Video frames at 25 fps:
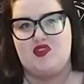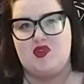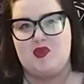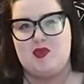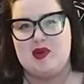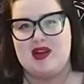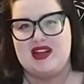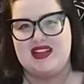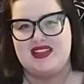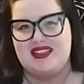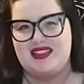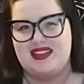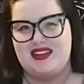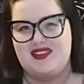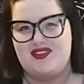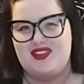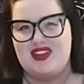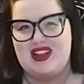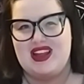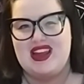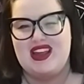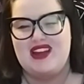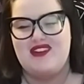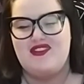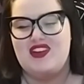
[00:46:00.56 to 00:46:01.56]
a positive
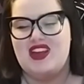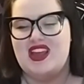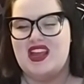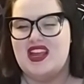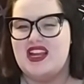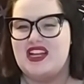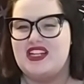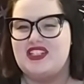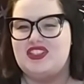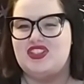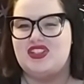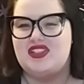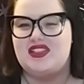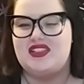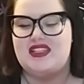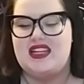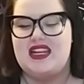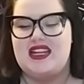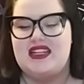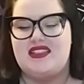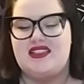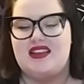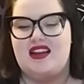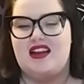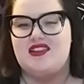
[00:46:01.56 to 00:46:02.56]
life. It just
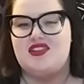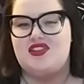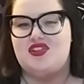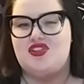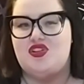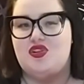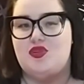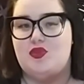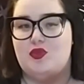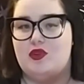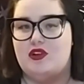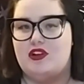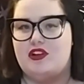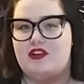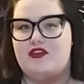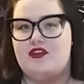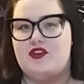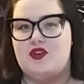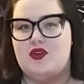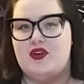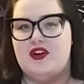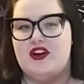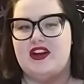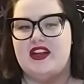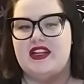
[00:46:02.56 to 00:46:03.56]
takes us to work
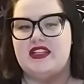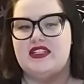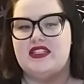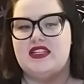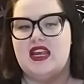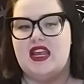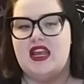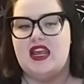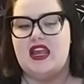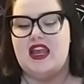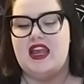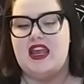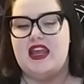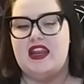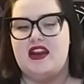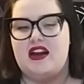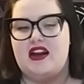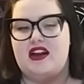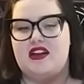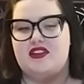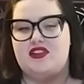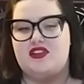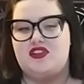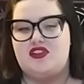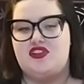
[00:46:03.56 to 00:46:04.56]
for it and
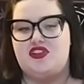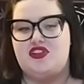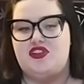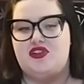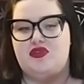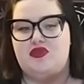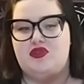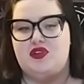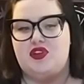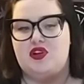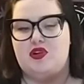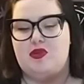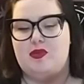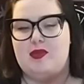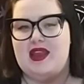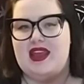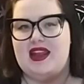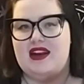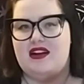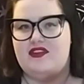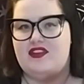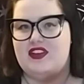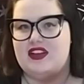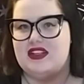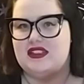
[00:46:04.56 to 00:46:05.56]
us to, you know,
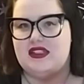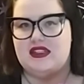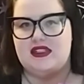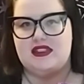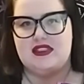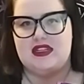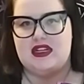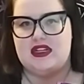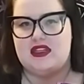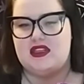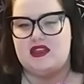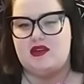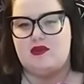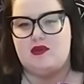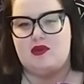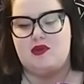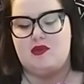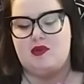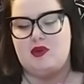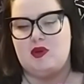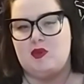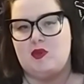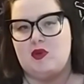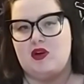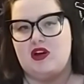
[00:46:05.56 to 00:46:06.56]
manifest exactly what
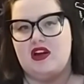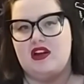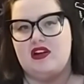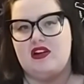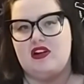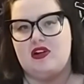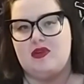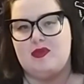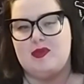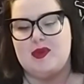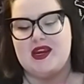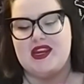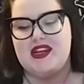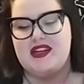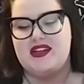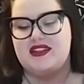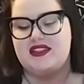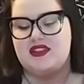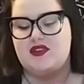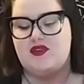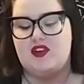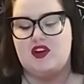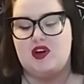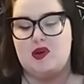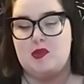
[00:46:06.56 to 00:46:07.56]
we want. Our mind is
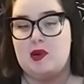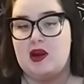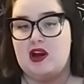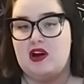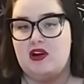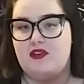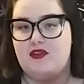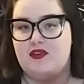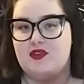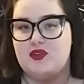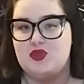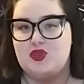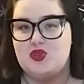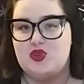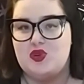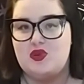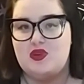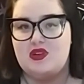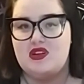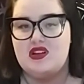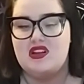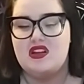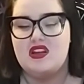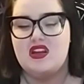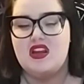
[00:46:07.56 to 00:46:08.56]
a very powerful
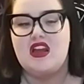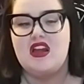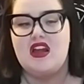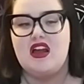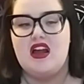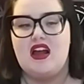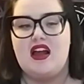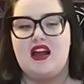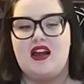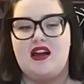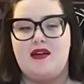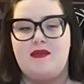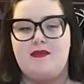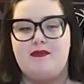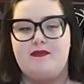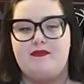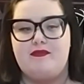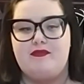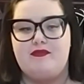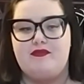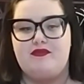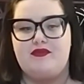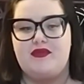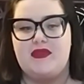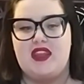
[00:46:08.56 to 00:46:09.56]
tool.
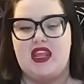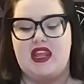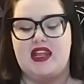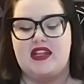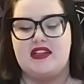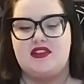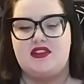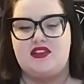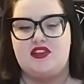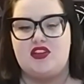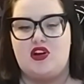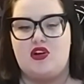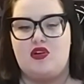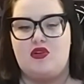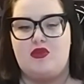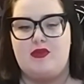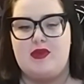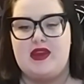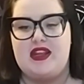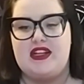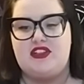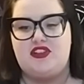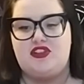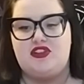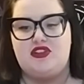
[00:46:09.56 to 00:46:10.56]
And so
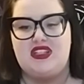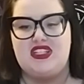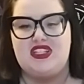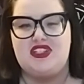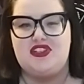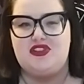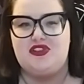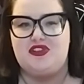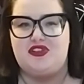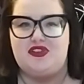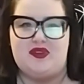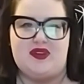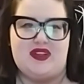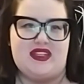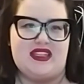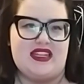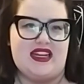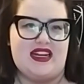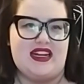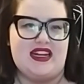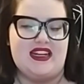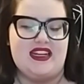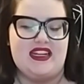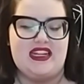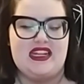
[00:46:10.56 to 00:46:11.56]
make sure that you're doing
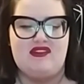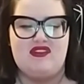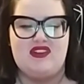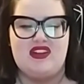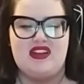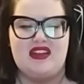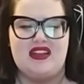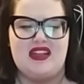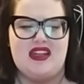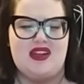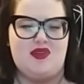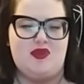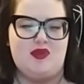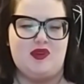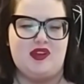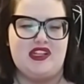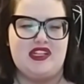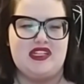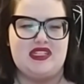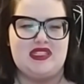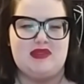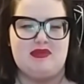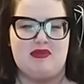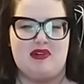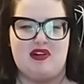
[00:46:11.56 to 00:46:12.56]
that. Even like
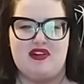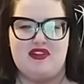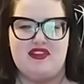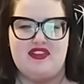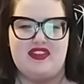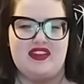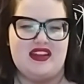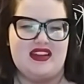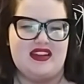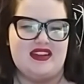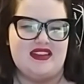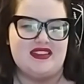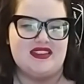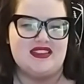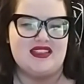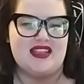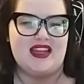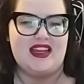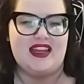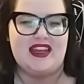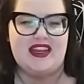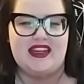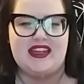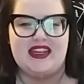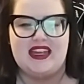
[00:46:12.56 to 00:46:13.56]
really small things
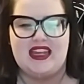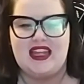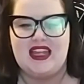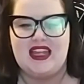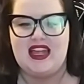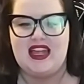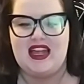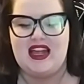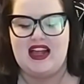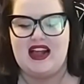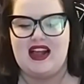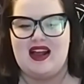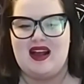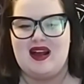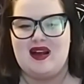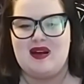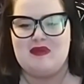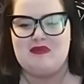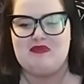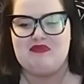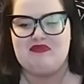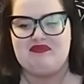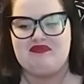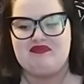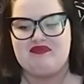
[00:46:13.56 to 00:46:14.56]
like,
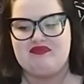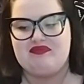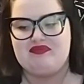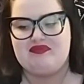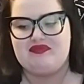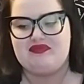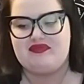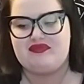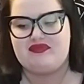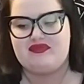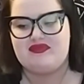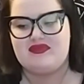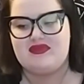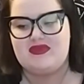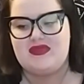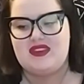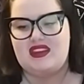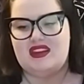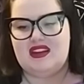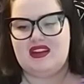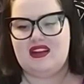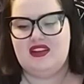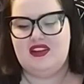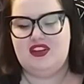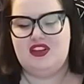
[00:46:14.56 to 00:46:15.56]

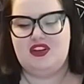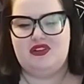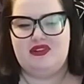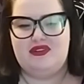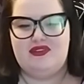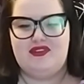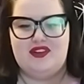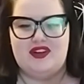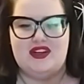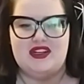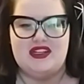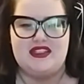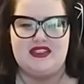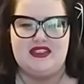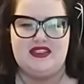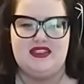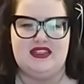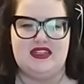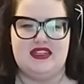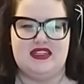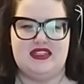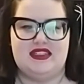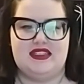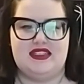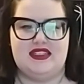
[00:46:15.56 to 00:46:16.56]
you know, for
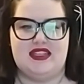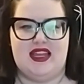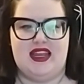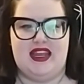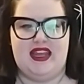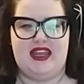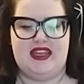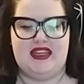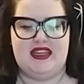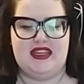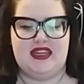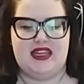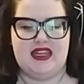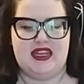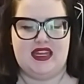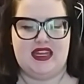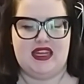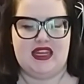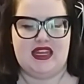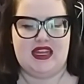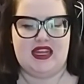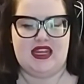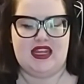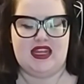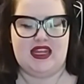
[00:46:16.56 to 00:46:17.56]
instance, like
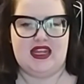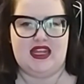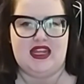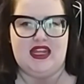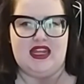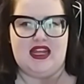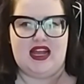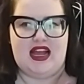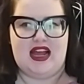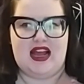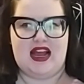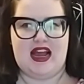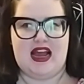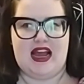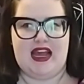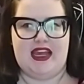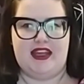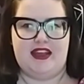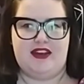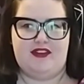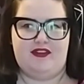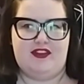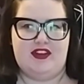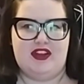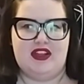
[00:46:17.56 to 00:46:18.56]

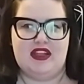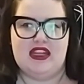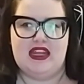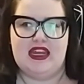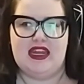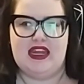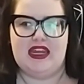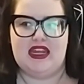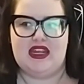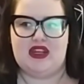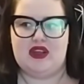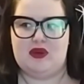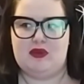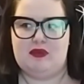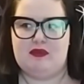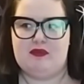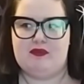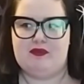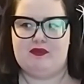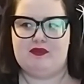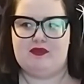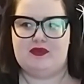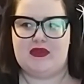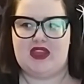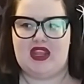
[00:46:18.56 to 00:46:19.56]
I feel like
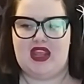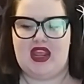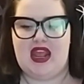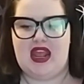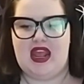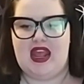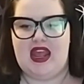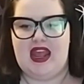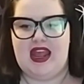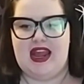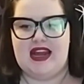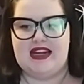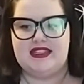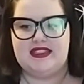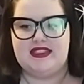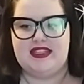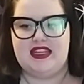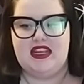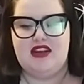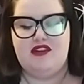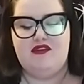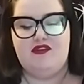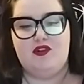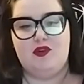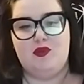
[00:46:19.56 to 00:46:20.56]

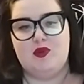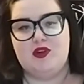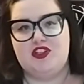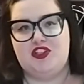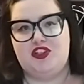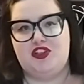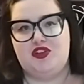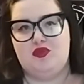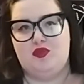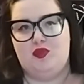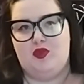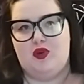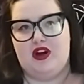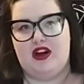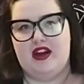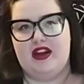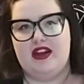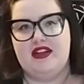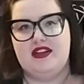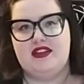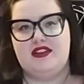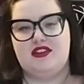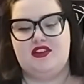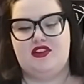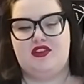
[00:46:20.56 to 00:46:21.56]
asking for what you
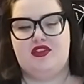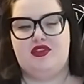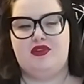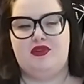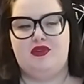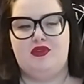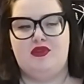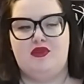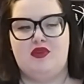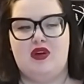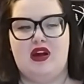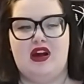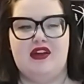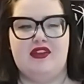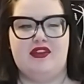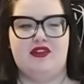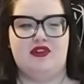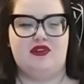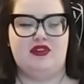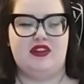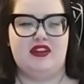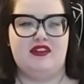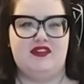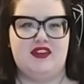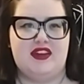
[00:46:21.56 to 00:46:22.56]
want through other
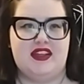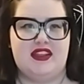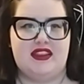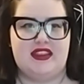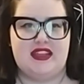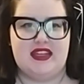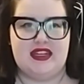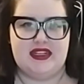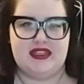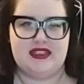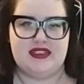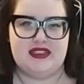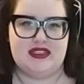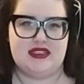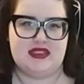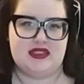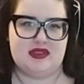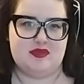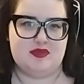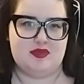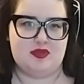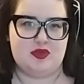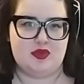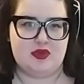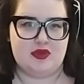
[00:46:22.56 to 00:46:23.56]
living things is
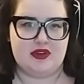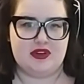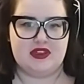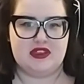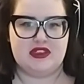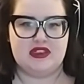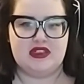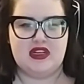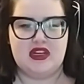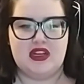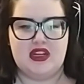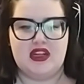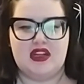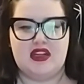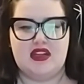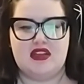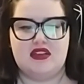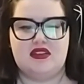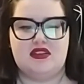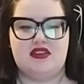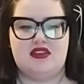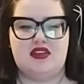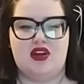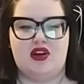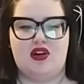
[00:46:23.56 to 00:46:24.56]
important.
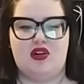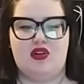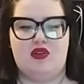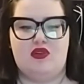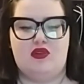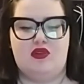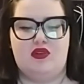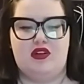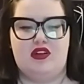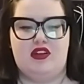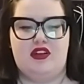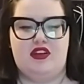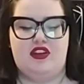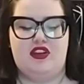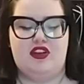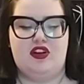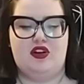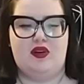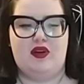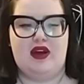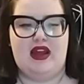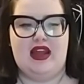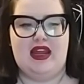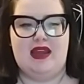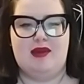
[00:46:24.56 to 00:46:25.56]
So, you
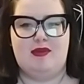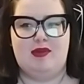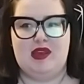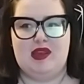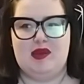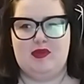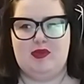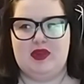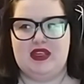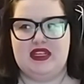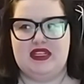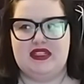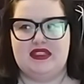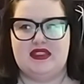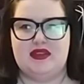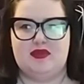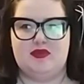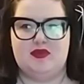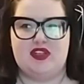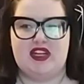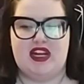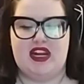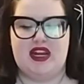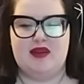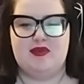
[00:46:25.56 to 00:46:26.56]
know, I may be
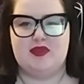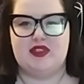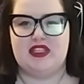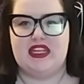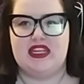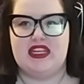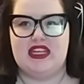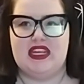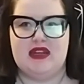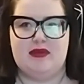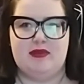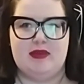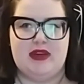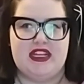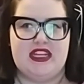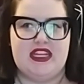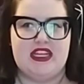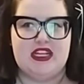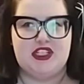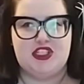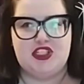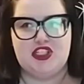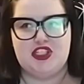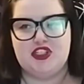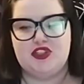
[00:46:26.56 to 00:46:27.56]
sometimes like in my
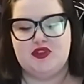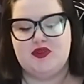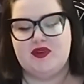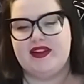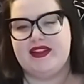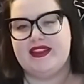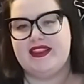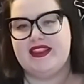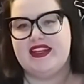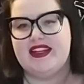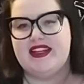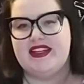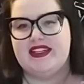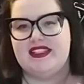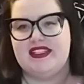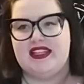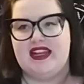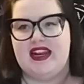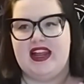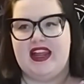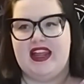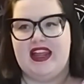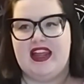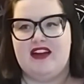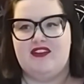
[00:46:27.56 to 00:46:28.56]
kitchen doing things and
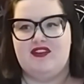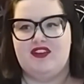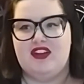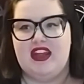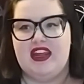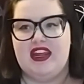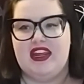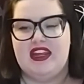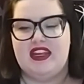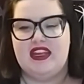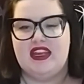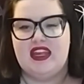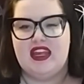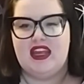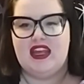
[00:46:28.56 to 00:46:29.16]
I have like